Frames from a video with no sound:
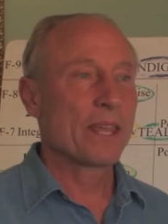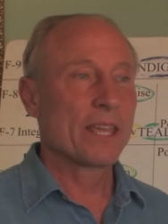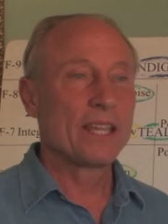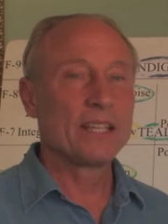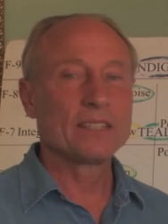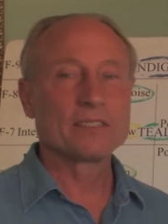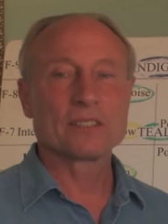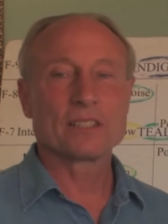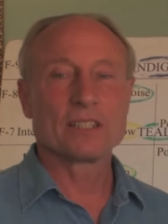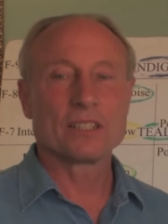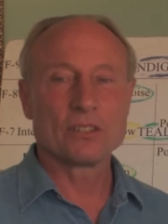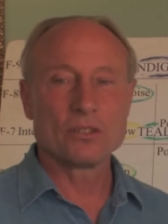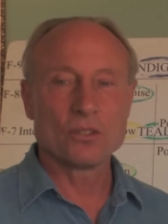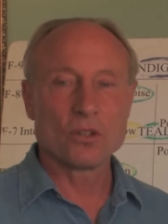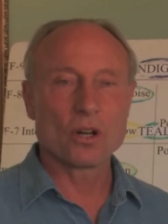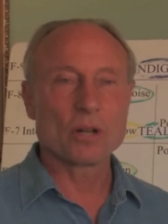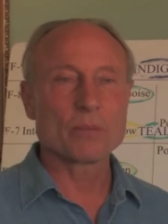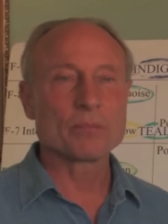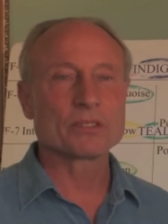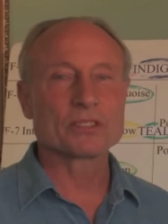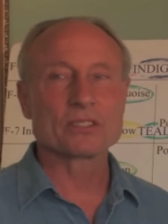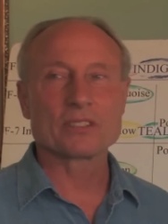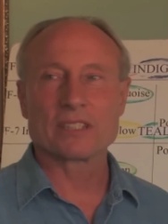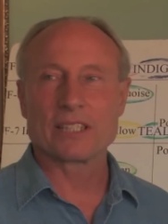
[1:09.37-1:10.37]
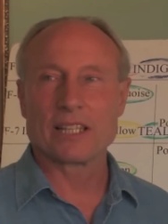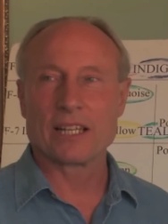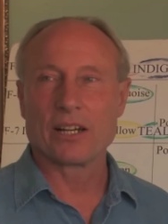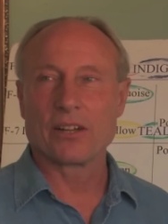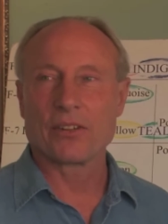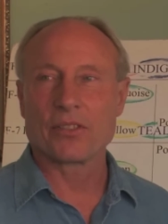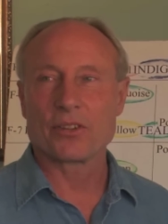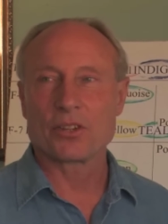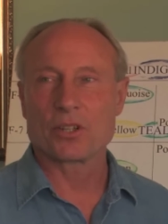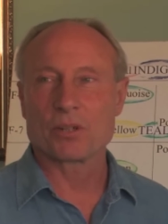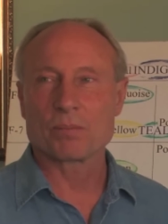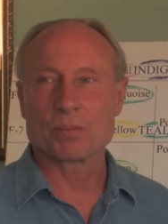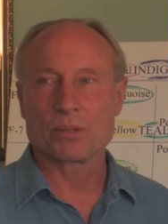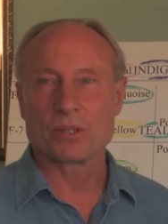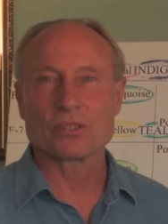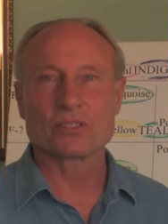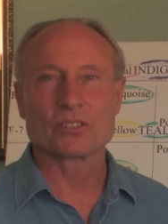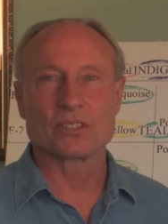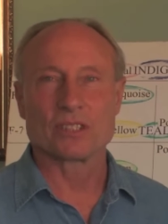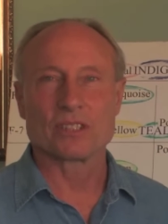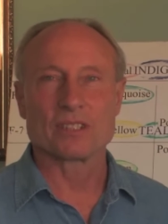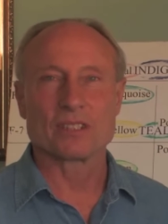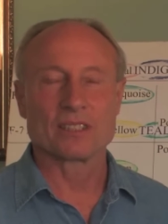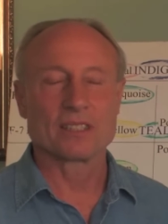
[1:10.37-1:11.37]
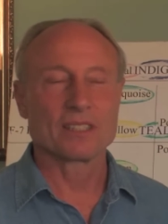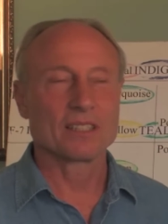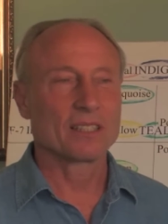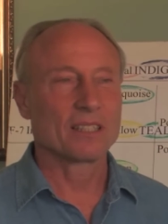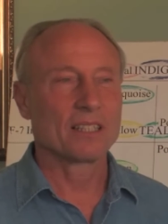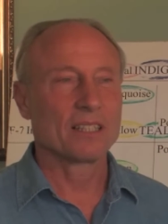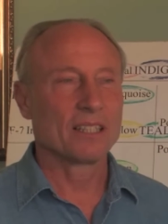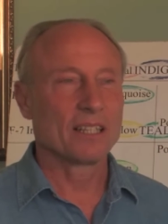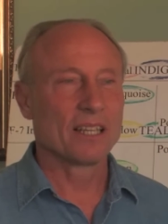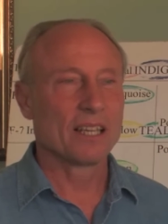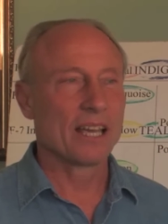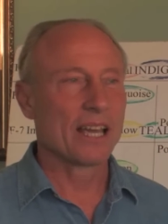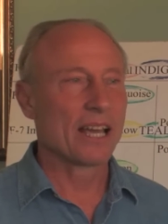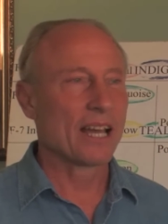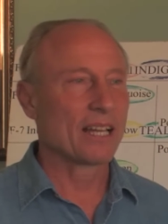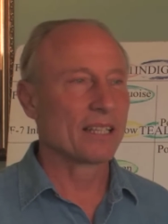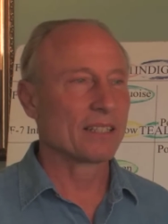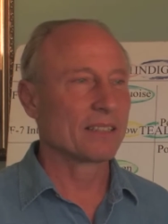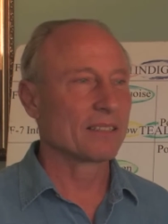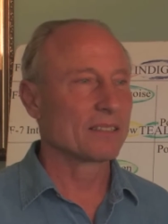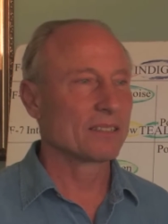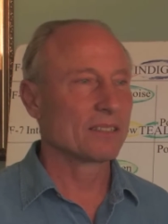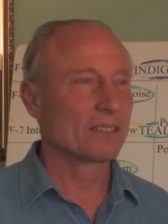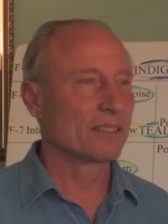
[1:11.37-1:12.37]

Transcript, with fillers: he's an enormously healthier person at